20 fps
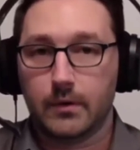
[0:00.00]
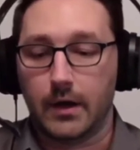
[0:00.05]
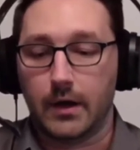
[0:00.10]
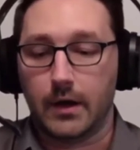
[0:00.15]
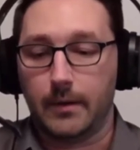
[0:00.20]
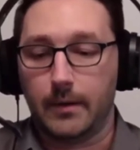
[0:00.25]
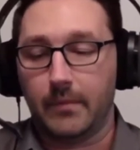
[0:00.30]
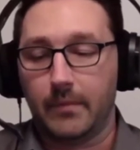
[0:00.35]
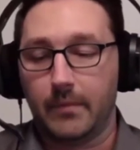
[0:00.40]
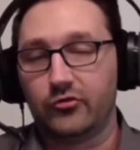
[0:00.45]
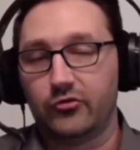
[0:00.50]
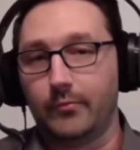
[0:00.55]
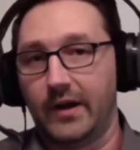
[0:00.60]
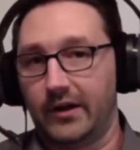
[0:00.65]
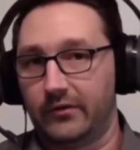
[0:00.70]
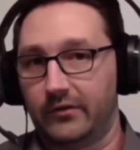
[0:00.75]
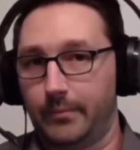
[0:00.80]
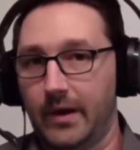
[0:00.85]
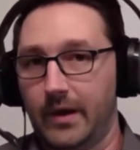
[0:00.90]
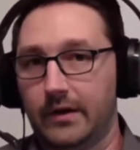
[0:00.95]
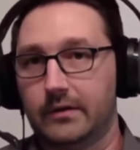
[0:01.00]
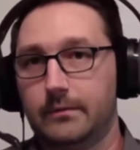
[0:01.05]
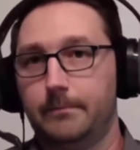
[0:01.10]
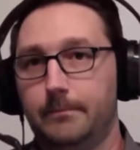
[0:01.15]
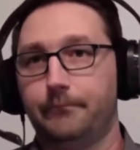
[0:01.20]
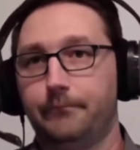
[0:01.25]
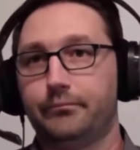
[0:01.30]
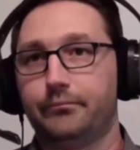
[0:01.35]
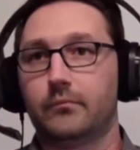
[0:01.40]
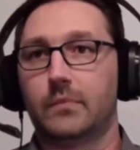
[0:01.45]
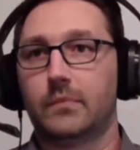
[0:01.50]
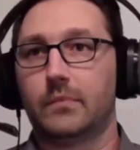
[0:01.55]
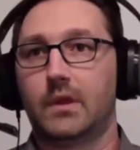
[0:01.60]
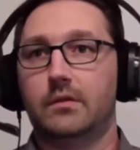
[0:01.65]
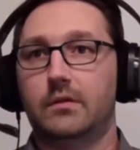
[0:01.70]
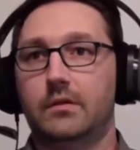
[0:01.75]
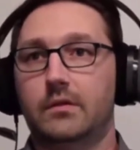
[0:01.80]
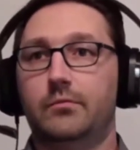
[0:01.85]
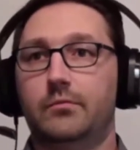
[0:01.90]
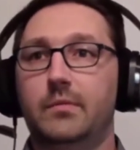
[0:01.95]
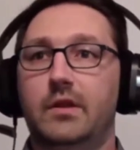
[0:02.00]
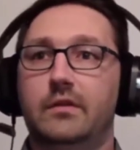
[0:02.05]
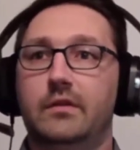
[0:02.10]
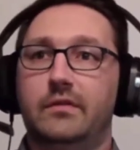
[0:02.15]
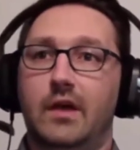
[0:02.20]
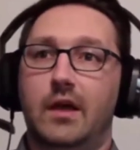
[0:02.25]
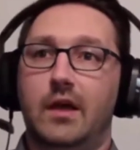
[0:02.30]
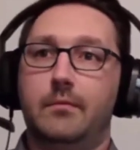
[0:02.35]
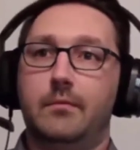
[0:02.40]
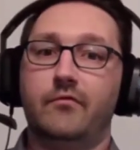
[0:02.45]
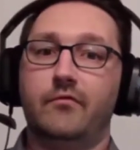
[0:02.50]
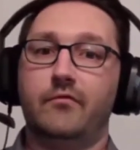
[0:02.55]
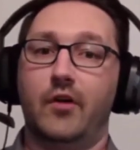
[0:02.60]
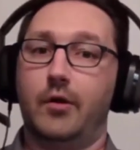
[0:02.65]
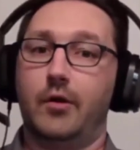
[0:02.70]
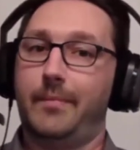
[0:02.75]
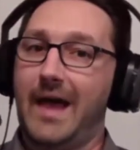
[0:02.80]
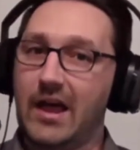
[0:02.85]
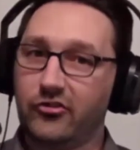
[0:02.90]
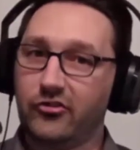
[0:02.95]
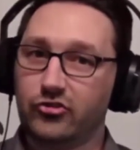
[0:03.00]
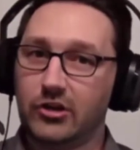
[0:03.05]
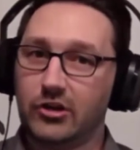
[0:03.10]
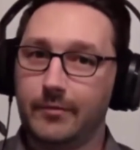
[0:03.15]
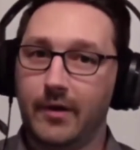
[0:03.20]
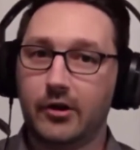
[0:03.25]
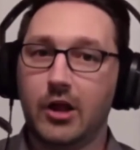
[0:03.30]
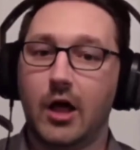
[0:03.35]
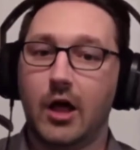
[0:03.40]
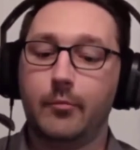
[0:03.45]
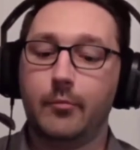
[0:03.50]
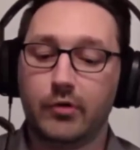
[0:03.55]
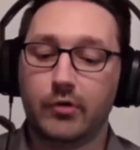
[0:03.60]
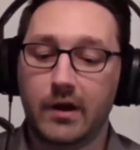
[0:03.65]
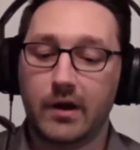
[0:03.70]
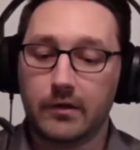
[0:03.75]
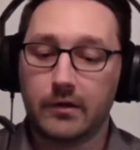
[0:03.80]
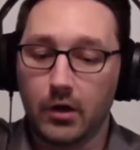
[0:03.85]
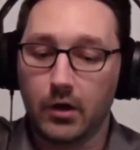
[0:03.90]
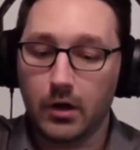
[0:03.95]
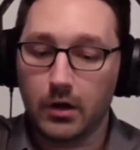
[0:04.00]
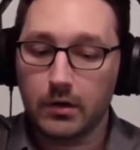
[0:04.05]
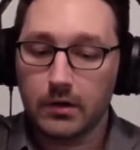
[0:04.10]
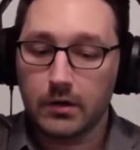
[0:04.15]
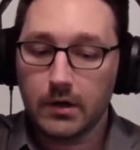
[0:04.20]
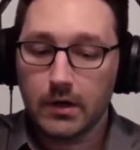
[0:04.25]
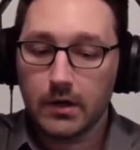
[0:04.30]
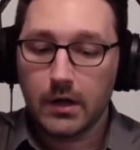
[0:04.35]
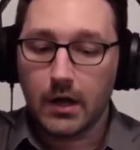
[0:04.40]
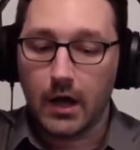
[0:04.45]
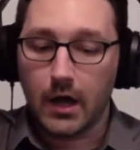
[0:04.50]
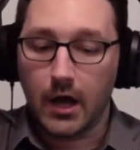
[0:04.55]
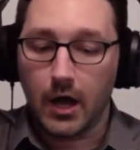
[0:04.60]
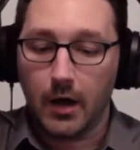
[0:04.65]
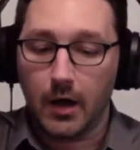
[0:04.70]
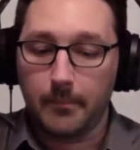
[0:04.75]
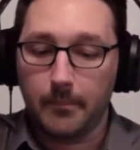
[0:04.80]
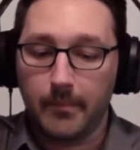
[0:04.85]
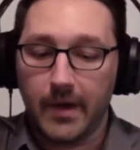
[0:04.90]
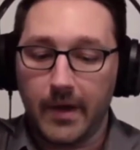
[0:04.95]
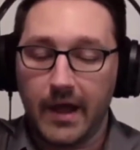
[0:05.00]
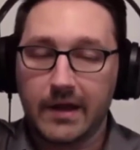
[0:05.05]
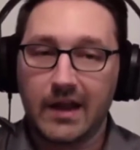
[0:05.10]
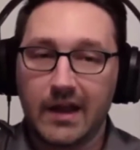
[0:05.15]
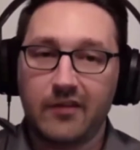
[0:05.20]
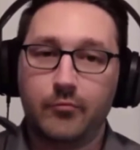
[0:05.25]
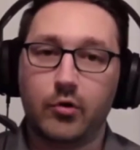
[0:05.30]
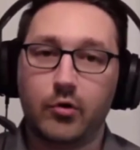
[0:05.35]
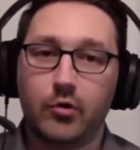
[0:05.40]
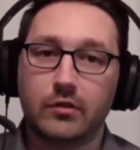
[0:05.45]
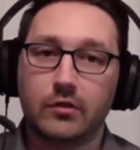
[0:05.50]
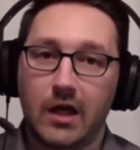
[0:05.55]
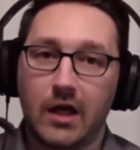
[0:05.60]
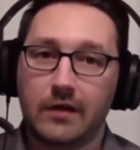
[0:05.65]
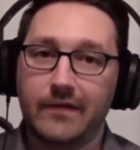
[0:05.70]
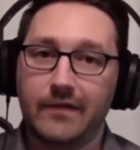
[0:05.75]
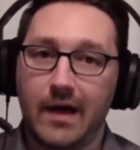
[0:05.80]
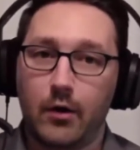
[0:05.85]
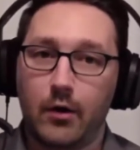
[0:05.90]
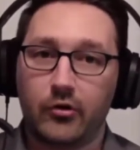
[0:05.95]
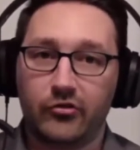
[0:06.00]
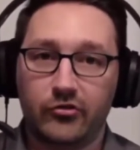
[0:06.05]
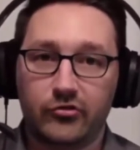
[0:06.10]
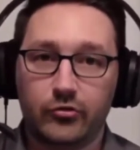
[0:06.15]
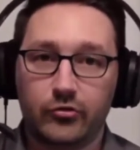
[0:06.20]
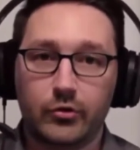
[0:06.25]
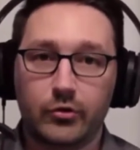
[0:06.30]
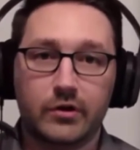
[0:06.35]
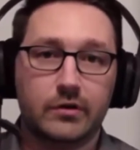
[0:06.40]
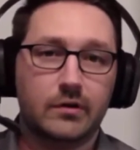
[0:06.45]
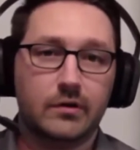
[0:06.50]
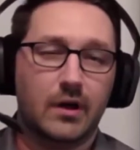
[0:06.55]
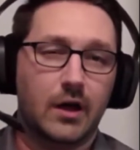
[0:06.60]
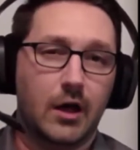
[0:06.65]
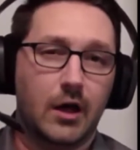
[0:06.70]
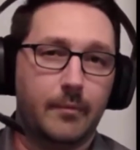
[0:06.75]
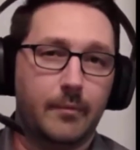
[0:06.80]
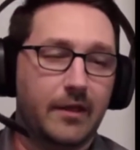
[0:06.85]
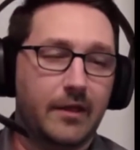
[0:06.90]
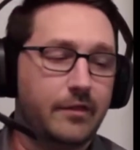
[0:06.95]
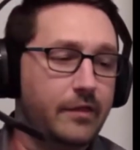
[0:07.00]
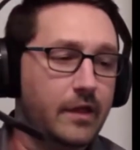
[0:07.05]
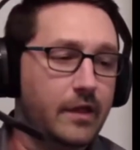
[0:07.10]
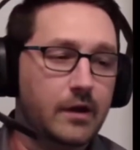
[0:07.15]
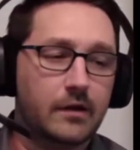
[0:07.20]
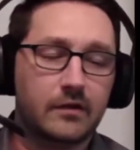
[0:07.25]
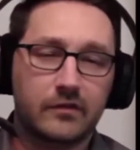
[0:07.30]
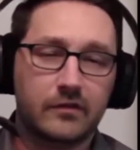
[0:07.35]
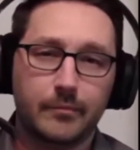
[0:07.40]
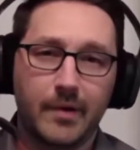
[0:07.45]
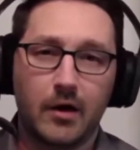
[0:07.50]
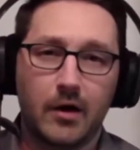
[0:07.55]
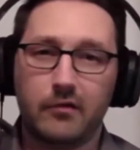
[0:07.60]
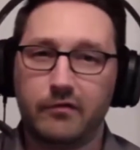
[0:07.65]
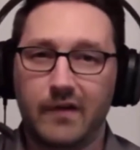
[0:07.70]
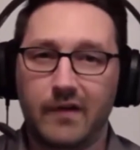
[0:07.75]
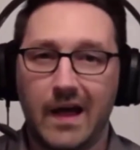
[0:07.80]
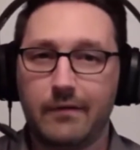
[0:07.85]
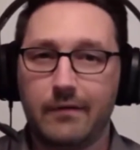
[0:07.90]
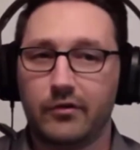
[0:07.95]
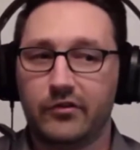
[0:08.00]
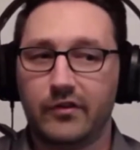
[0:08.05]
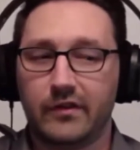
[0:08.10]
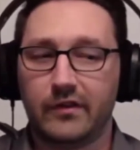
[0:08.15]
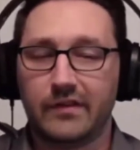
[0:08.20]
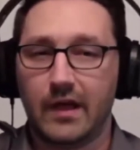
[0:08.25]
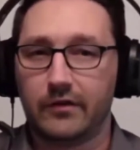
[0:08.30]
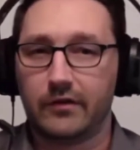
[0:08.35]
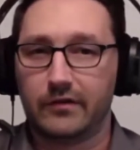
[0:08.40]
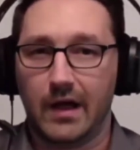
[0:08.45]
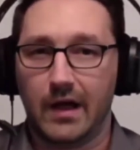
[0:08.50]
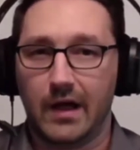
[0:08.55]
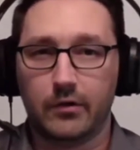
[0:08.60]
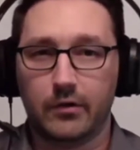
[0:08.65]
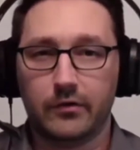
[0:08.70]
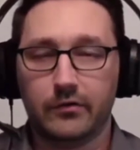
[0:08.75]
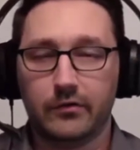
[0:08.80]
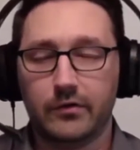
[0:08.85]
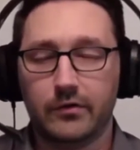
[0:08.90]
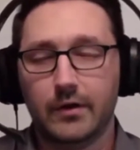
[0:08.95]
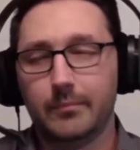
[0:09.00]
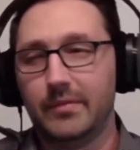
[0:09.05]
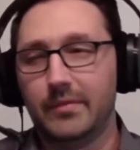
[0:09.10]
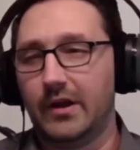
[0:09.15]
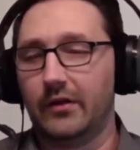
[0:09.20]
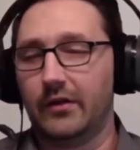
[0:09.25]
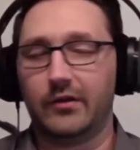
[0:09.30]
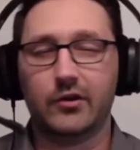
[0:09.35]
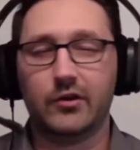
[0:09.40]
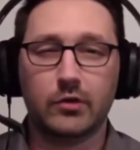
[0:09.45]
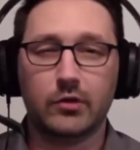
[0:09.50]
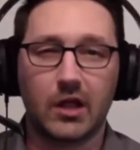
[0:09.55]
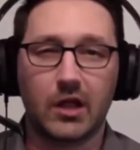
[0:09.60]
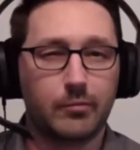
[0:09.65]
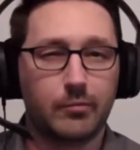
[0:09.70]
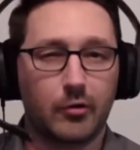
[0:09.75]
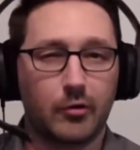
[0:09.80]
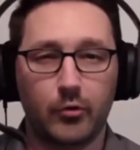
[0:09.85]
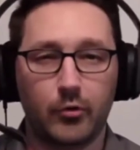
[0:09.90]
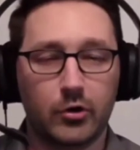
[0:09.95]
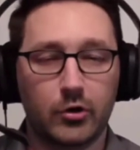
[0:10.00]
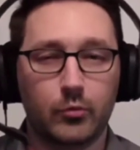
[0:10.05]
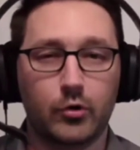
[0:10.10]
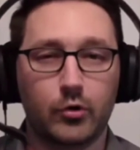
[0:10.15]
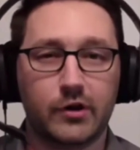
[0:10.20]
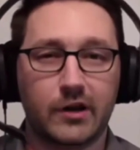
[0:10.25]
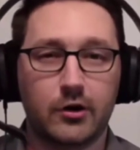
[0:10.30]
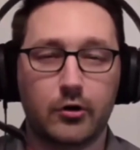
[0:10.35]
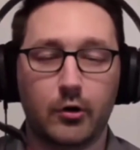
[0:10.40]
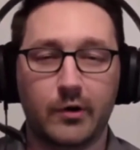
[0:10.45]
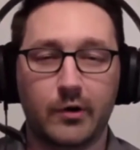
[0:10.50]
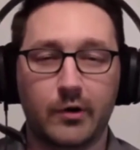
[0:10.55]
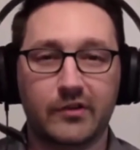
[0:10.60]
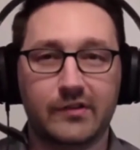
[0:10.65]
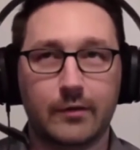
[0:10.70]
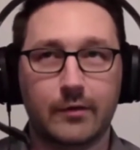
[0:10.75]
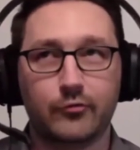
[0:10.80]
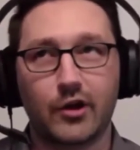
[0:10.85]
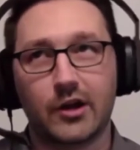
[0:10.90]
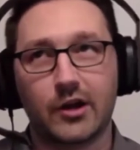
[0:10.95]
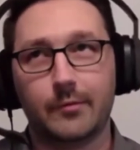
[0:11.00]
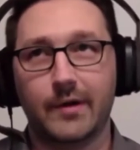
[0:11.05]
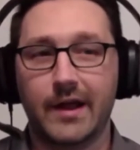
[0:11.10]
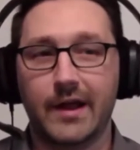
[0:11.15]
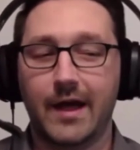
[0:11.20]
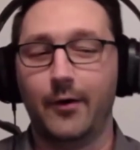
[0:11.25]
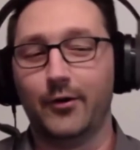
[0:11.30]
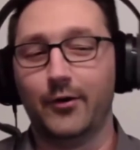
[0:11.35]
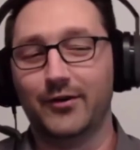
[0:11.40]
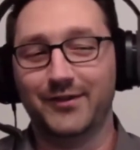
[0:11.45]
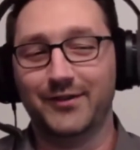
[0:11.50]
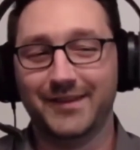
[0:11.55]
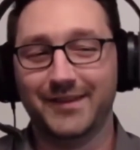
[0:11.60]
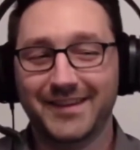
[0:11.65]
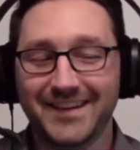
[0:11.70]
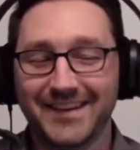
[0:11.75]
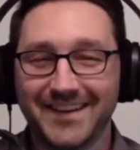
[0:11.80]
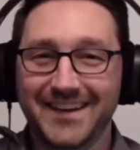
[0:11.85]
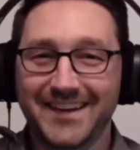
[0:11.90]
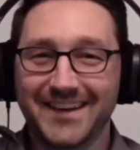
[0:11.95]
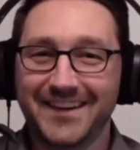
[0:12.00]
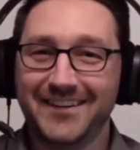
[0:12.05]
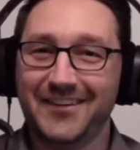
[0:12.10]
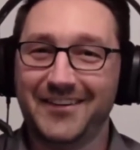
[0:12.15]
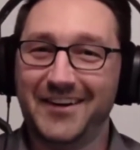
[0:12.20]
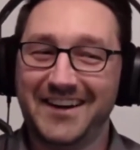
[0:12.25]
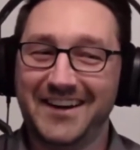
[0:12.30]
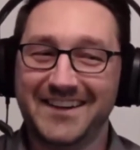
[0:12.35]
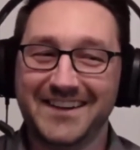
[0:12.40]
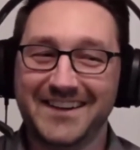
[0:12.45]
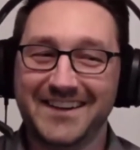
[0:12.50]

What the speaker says: As you might expect, this means I'm very passionate about copyright law, and I've put a lot of hours into it. I think it's about 5,000 or 6,000 hours. Because I do a lot of pro bono work, I don't always keep track of my hours, right?